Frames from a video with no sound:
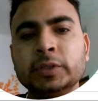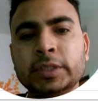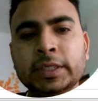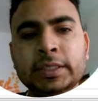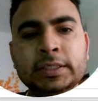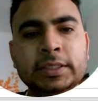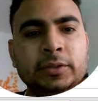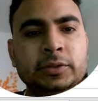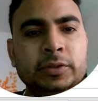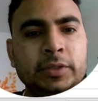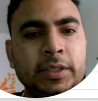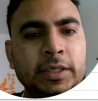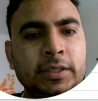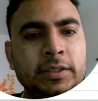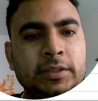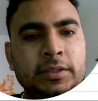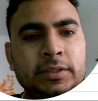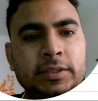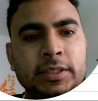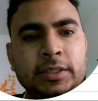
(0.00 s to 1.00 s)
So that is how
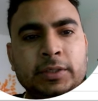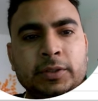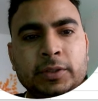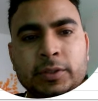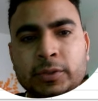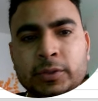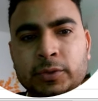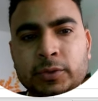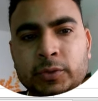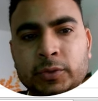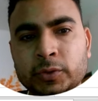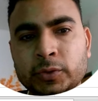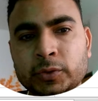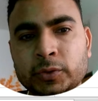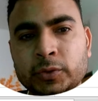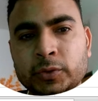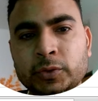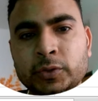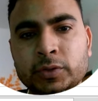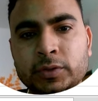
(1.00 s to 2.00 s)
you can set also.
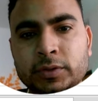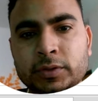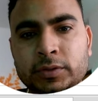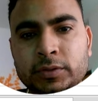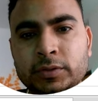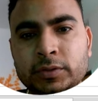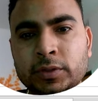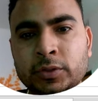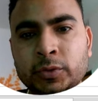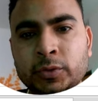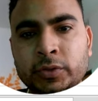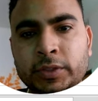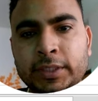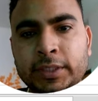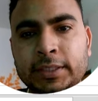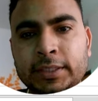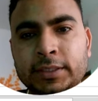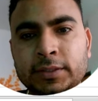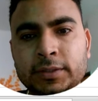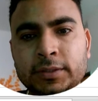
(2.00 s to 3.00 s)
So you
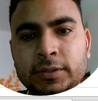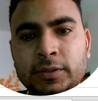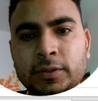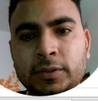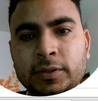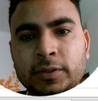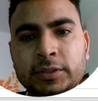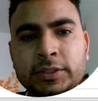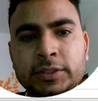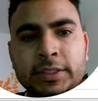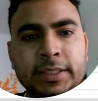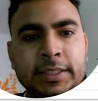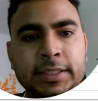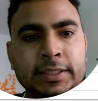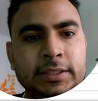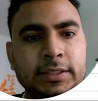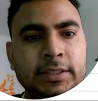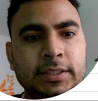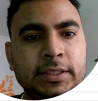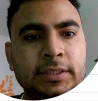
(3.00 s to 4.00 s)
do try all the
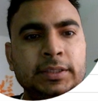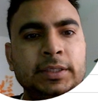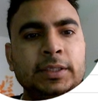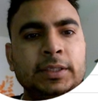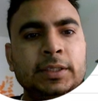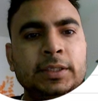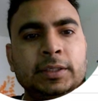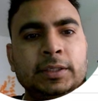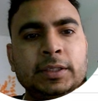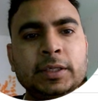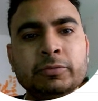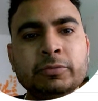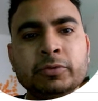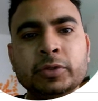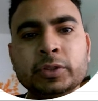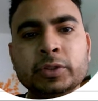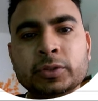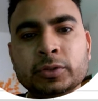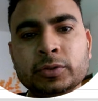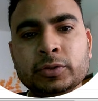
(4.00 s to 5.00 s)
settings there.
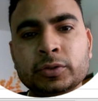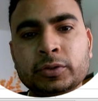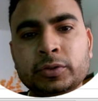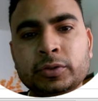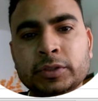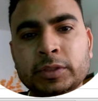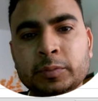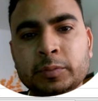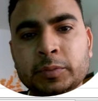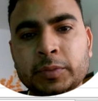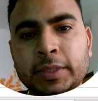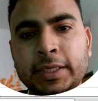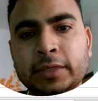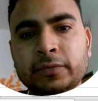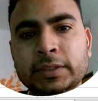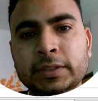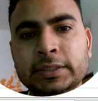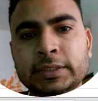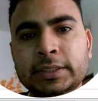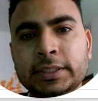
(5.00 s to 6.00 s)
Now I'm going to show you
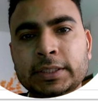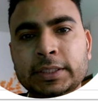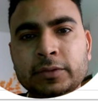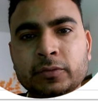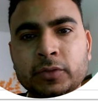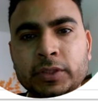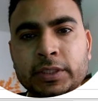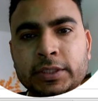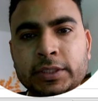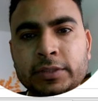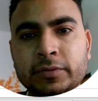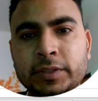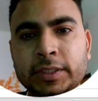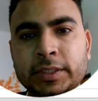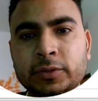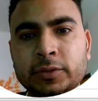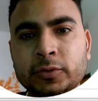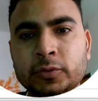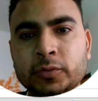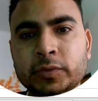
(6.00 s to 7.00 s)
some advanced setting, what
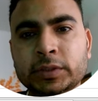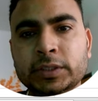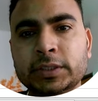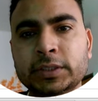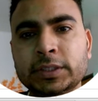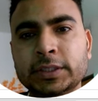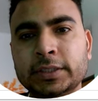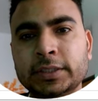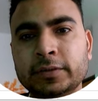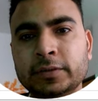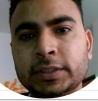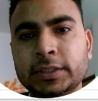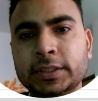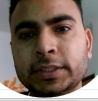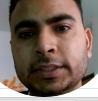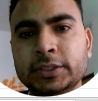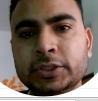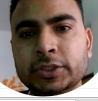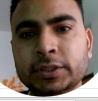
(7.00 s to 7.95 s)
else we can do with the data